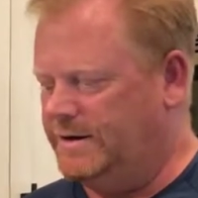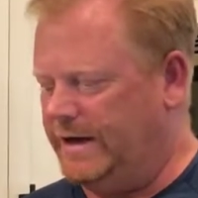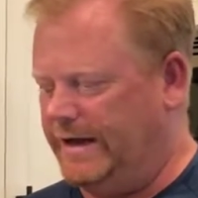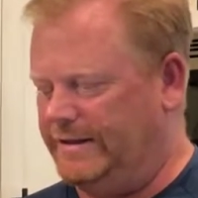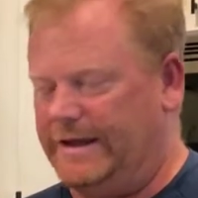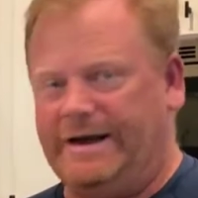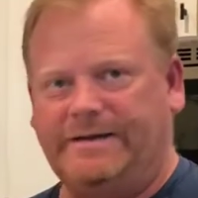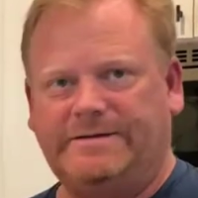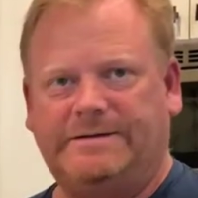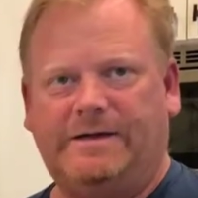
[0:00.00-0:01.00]
and let
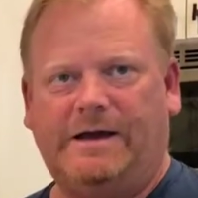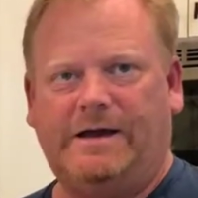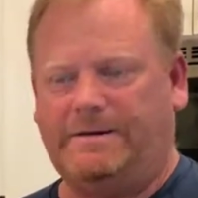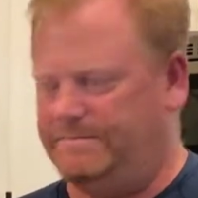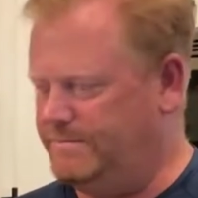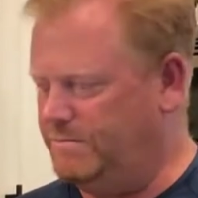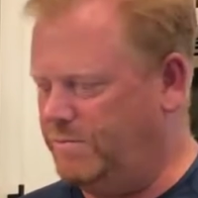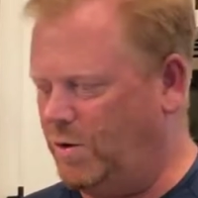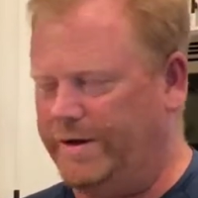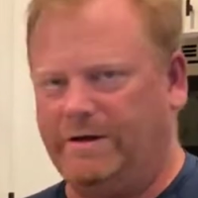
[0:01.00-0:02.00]
it
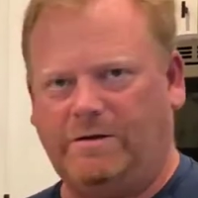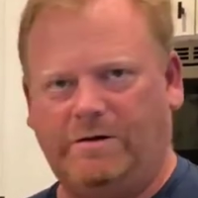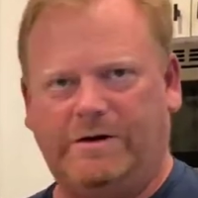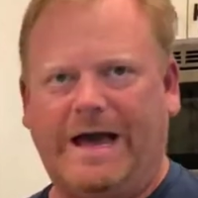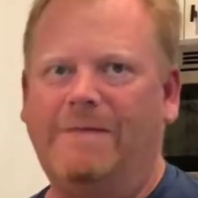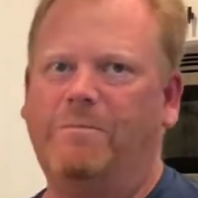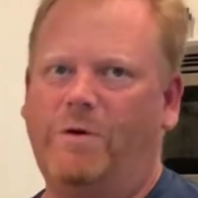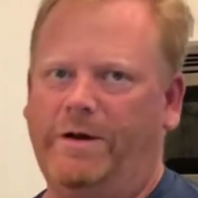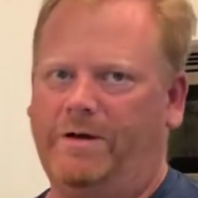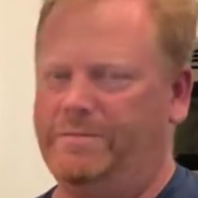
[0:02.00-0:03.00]
boil, or not boil,